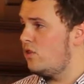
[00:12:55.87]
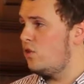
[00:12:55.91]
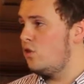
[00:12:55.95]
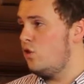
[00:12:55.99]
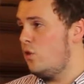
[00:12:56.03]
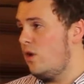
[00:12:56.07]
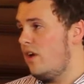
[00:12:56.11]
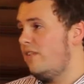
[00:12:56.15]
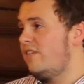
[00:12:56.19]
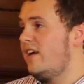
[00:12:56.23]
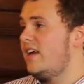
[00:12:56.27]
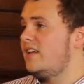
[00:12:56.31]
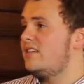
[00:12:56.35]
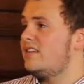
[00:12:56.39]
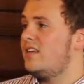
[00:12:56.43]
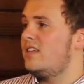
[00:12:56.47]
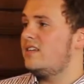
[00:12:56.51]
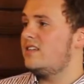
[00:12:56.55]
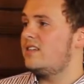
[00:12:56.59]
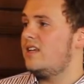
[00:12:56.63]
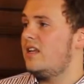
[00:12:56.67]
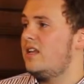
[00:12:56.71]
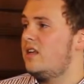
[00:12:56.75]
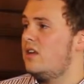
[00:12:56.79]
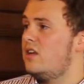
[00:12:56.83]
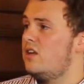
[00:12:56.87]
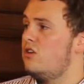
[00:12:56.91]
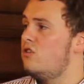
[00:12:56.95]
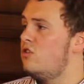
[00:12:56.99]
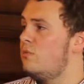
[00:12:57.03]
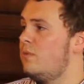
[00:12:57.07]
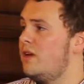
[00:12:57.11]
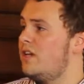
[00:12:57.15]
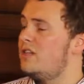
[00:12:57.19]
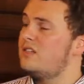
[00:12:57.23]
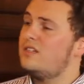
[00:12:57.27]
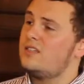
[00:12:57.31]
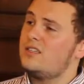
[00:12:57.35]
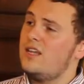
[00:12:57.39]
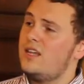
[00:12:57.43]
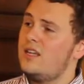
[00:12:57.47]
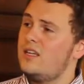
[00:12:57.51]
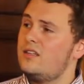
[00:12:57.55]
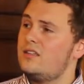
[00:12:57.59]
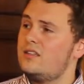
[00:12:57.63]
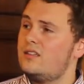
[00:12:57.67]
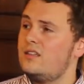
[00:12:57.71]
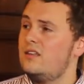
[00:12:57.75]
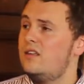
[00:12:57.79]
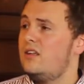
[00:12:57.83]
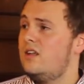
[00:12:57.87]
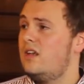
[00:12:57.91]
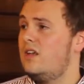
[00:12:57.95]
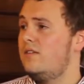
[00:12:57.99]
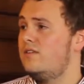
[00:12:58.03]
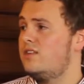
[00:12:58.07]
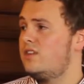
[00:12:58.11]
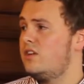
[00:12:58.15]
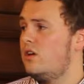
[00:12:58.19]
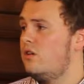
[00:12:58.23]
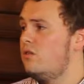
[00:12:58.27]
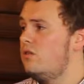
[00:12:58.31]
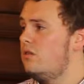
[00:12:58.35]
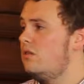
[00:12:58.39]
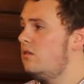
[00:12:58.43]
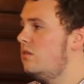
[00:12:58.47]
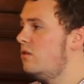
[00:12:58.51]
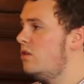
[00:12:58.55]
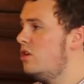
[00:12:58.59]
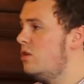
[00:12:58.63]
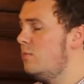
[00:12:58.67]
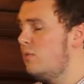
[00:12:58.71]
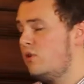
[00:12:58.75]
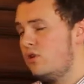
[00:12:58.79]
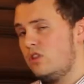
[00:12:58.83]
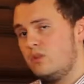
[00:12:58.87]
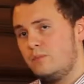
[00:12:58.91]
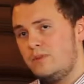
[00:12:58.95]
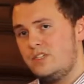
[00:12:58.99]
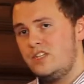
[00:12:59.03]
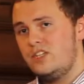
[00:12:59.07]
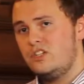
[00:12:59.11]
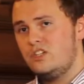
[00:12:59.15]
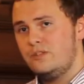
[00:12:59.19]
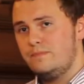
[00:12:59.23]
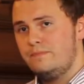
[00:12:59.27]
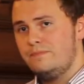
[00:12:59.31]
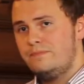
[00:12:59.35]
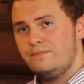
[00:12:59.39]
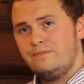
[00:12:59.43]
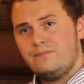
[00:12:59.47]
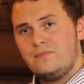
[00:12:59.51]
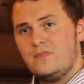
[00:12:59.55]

Do you have assets in a European state? If so, put it on the petition.